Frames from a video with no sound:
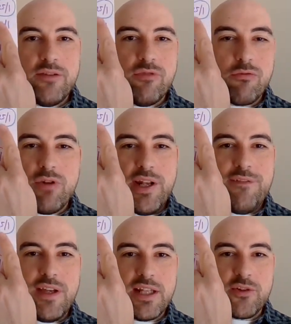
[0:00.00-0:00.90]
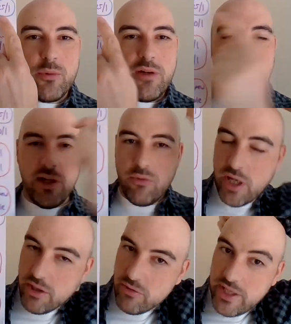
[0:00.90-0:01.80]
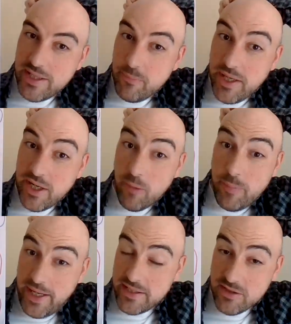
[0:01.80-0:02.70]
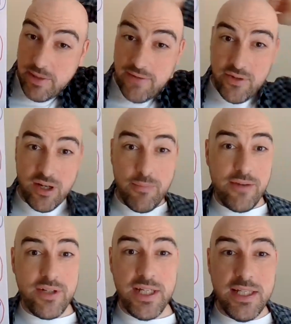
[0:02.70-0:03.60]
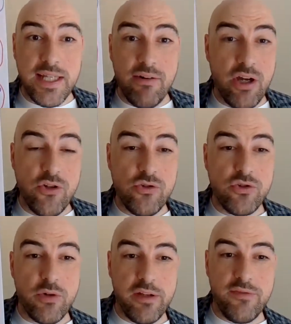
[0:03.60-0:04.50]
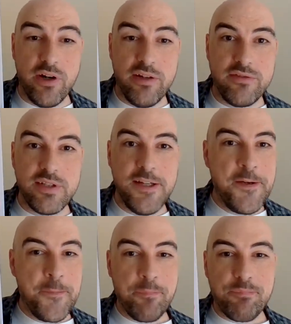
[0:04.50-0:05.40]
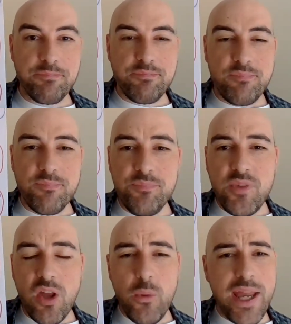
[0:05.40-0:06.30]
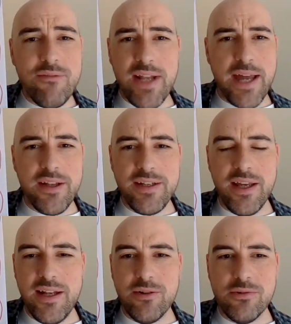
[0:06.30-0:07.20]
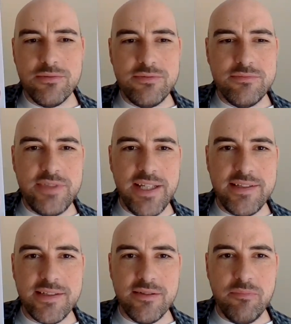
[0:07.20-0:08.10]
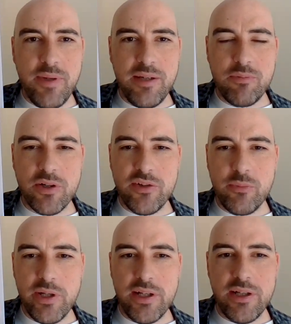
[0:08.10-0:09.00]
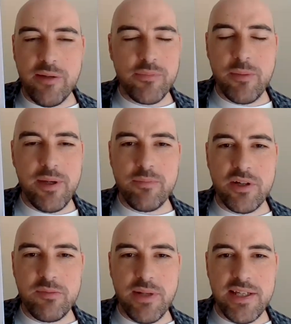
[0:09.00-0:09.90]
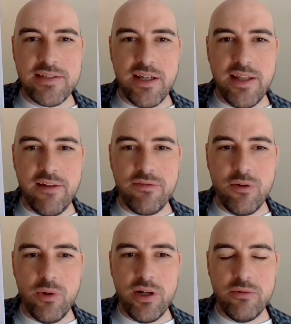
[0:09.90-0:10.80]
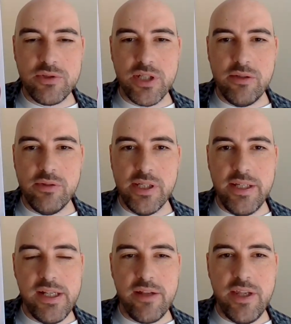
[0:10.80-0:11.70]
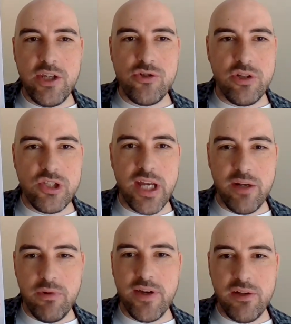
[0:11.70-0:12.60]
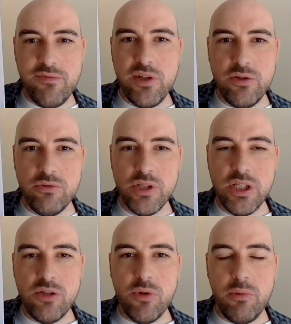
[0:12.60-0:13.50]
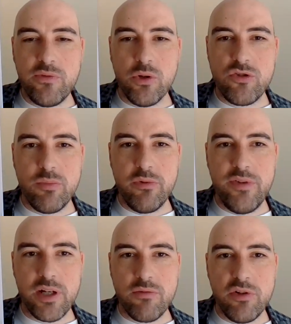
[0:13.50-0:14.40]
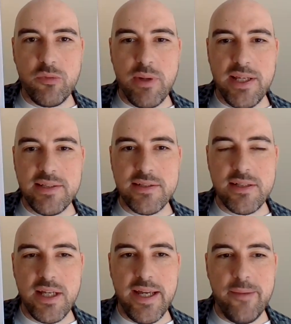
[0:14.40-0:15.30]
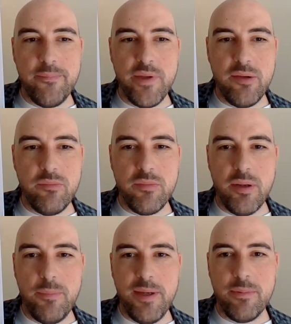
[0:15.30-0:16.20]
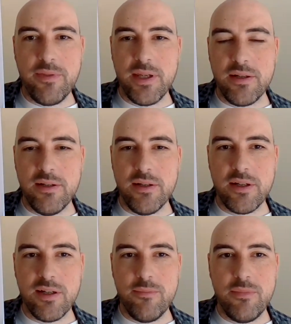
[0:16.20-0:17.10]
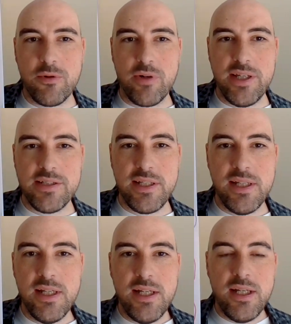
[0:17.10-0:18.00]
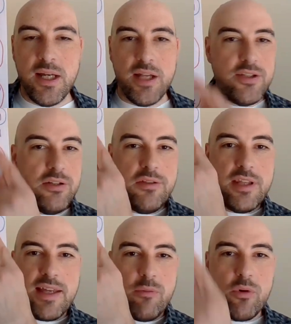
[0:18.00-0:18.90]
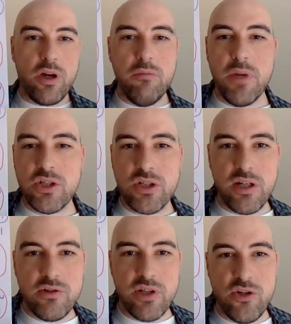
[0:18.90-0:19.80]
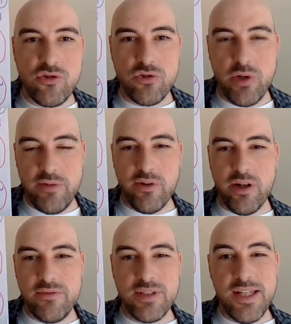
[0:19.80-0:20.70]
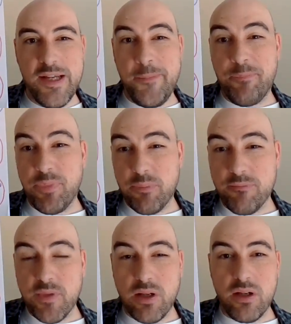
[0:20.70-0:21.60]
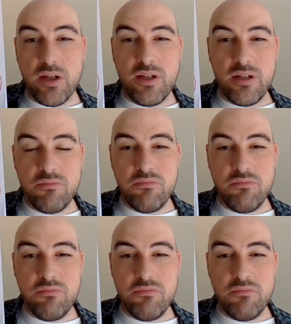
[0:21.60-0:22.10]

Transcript: I really think that's worth a little go in our bet. So I'm having it in there at 125s. We haven't had a little decent big price winner, a big price place like that for a while. So, you know, in the history of the channel, we've had a few where we've got triple figure odds placed and people think, look, like I'm crazy. I do think that will go much closer than 125s. Like,